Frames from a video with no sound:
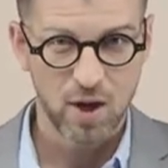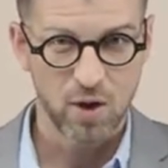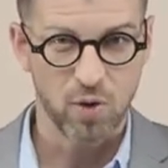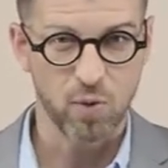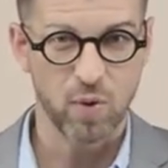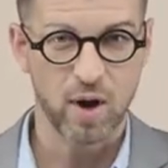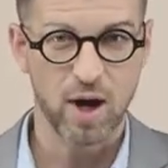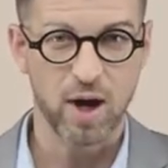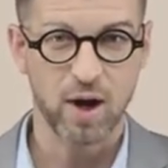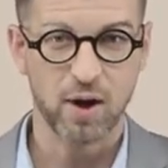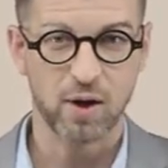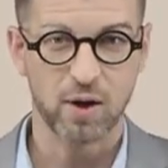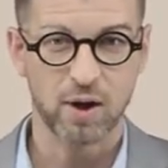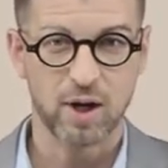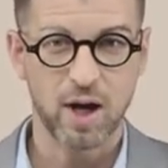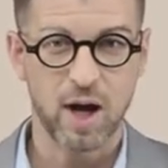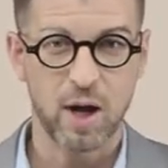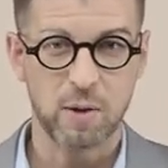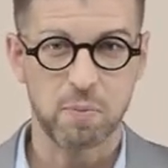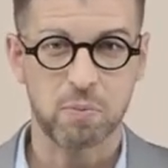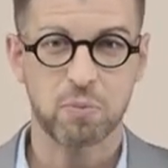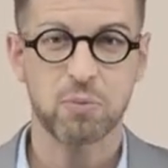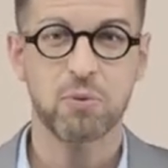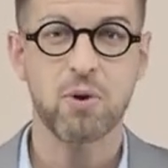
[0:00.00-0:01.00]
where
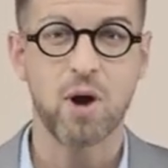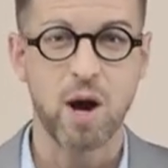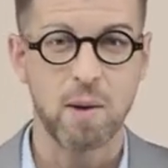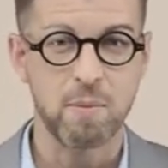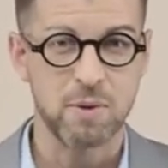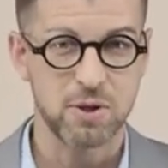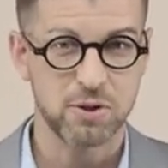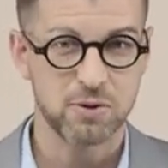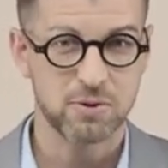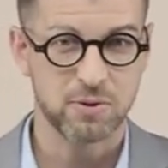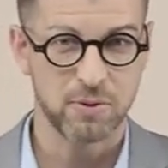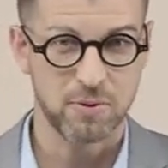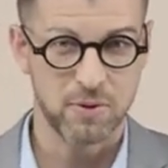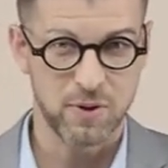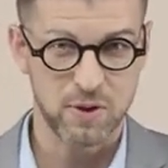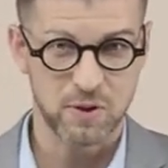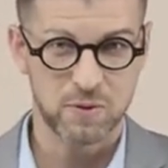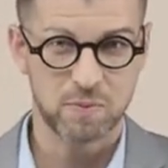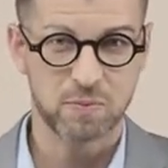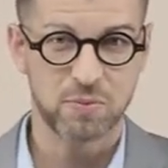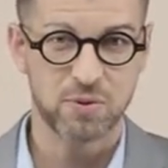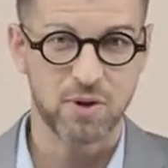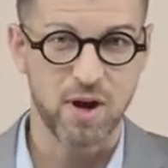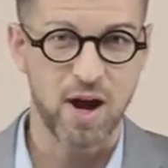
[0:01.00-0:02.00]
God promised through
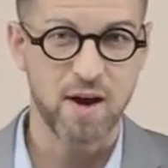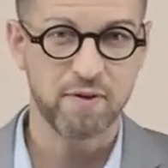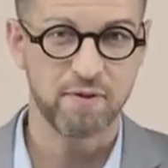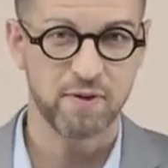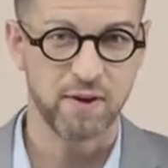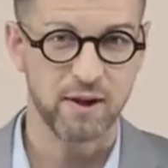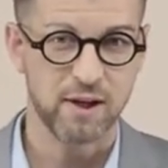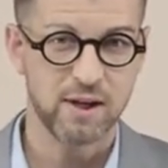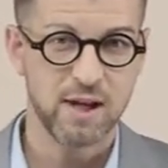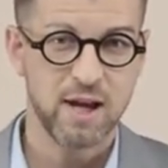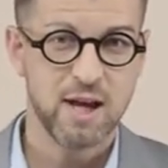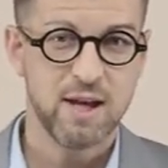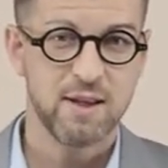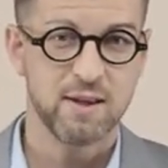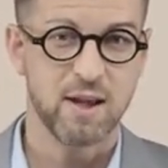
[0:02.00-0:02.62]
this prophet